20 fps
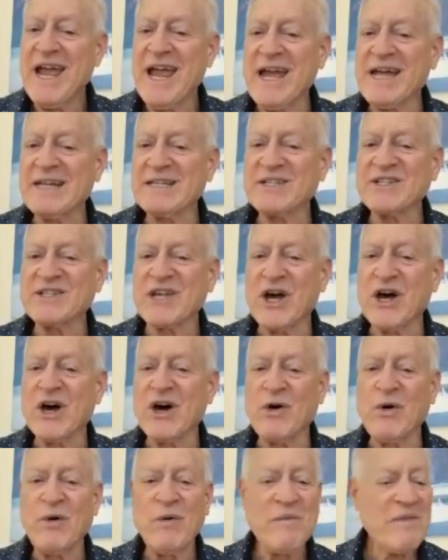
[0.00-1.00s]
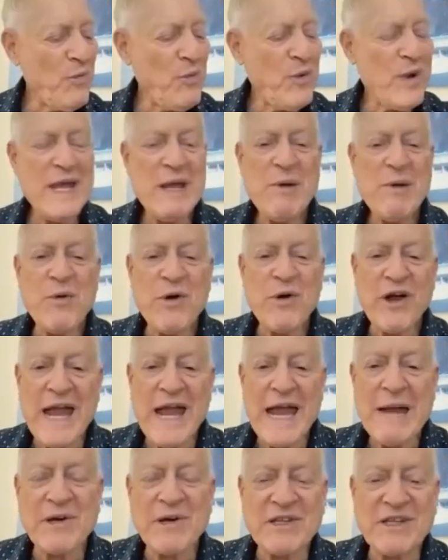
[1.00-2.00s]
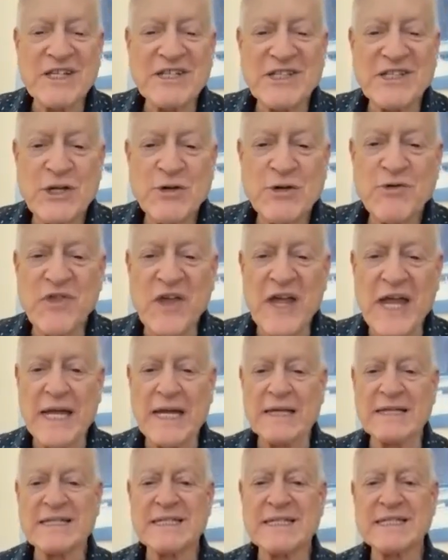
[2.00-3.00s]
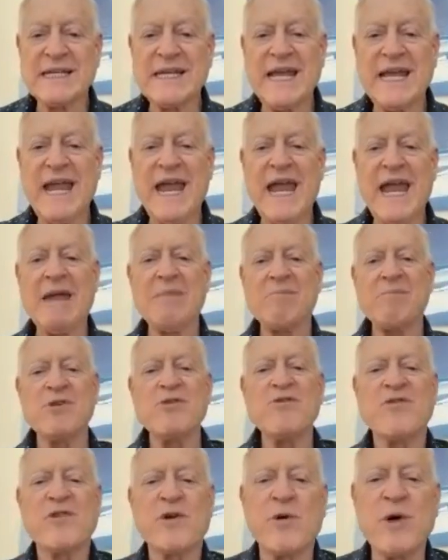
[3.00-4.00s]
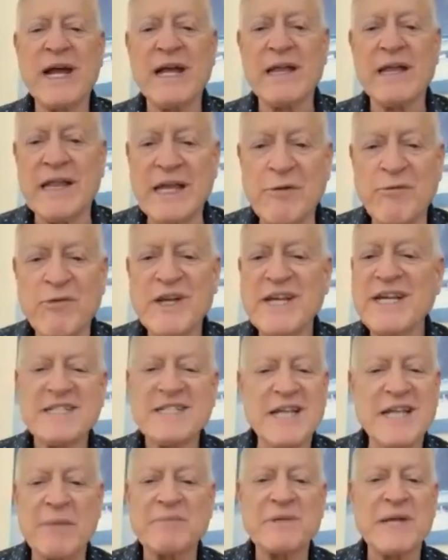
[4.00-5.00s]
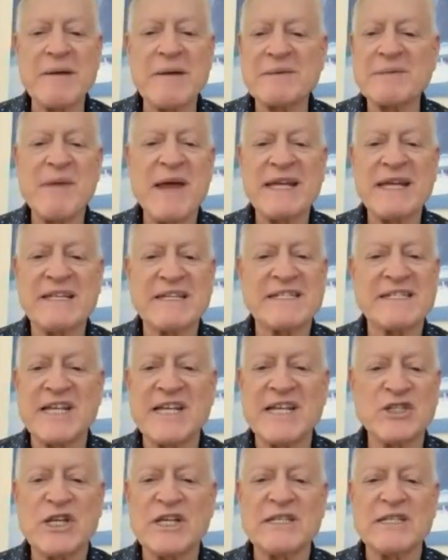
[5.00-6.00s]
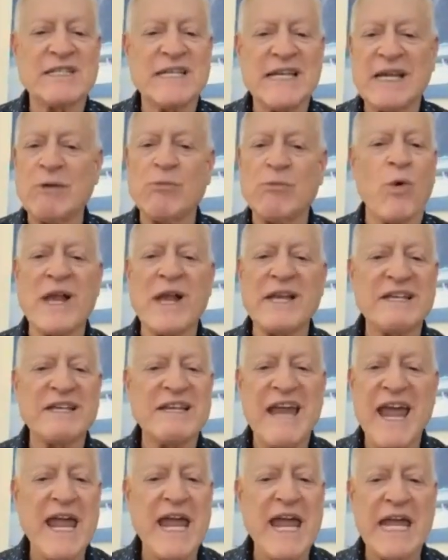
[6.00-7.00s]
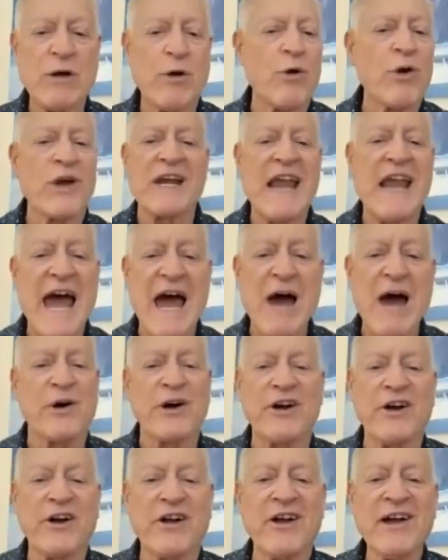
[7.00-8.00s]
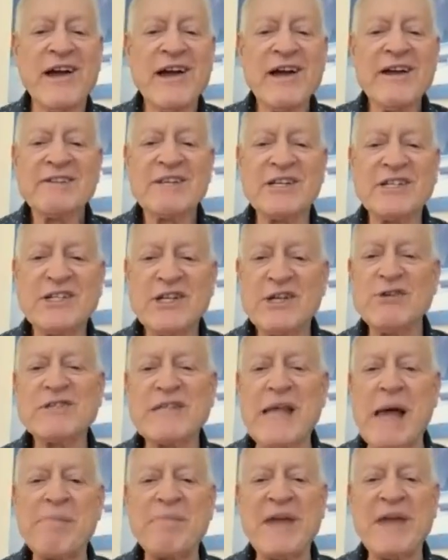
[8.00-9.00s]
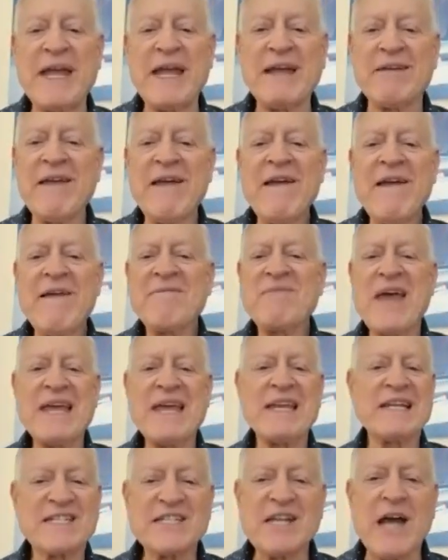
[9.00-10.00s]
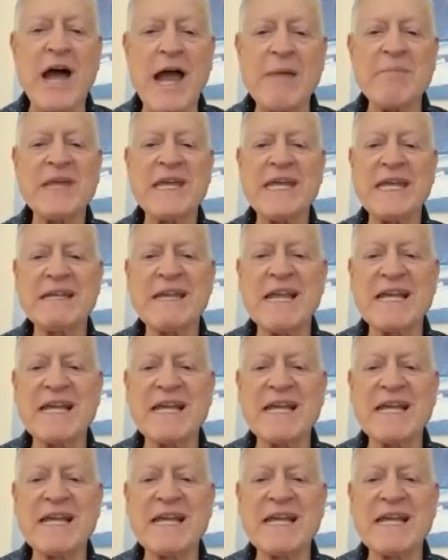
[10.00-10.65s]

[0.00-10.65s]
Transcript: And so we were able to do things and move quickly. We sometimes make decisions in one day or an hour to do something that is timely and